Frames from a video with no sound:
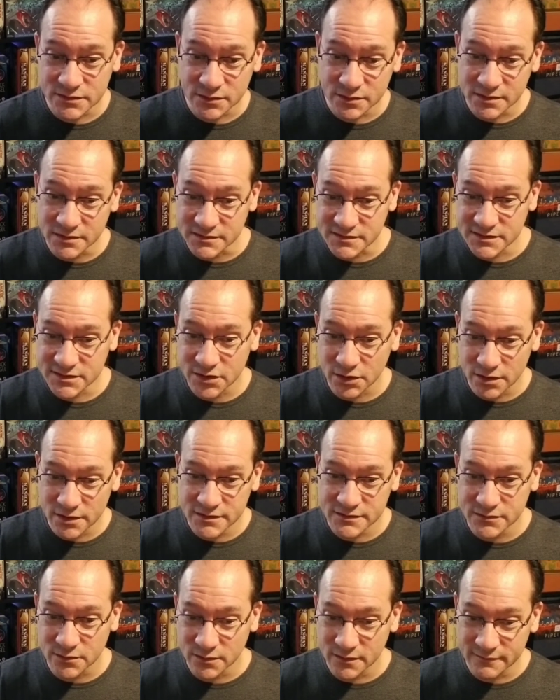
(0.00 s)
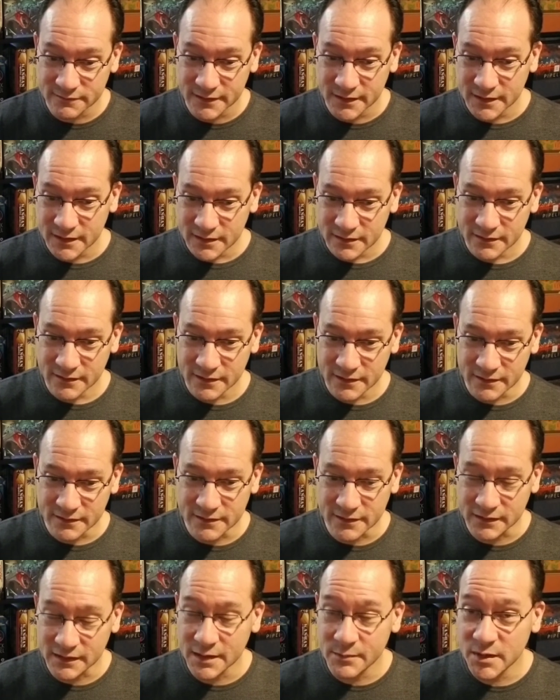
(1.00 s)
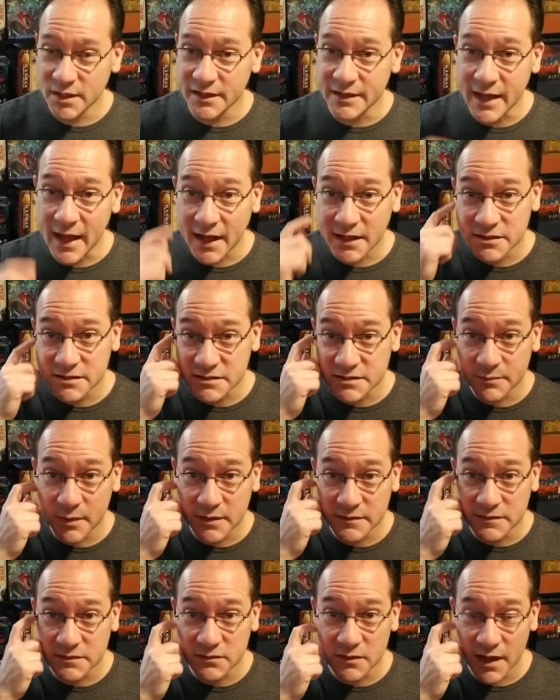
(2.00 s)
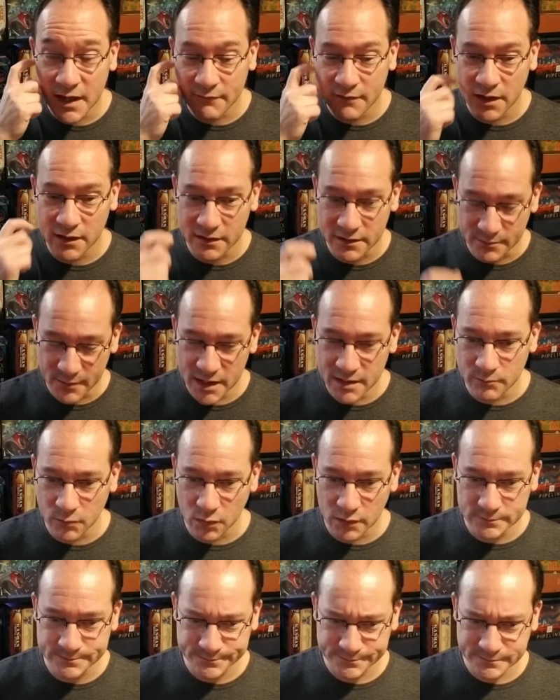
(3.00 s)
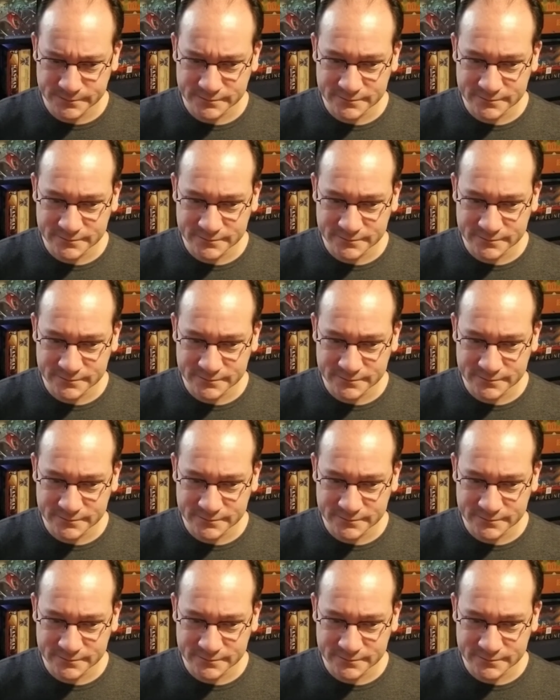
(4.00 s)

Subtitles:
so you can skirt sort of the limited action spaces you have out on the main board.